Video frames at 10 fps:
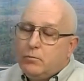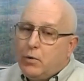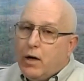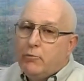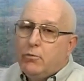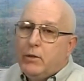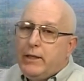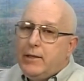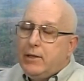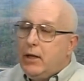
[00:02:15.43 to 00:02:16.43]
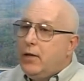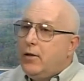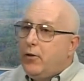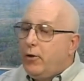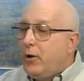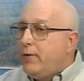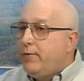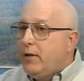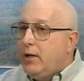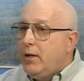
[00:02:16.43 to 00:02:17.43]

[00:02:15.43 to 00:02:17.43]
probably 10 to 30 feet